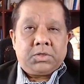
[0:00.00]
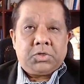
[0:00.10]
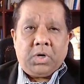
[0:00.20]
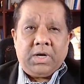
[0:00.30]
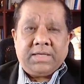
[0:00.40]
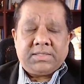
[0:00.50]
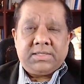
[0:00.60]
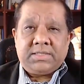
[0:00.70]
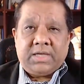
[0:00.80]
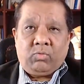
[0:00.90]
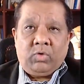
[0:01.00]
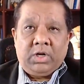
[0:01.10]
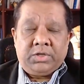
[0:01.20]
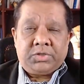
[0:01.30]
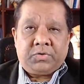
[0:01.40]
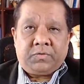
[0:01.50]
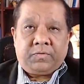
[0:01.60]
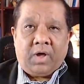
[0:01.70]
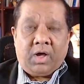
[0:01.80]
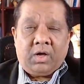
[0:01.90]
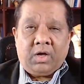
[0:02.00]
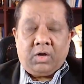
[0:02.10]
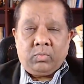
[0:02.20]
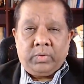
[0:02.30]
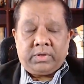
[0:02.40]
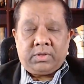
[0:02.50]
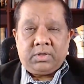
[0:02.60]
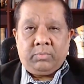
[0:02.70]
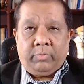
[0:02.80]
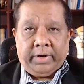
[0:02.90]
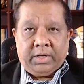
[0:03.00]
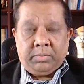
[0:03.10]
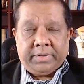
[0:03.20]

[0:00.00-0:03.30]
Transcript: So what lessons have we learned so far with brachial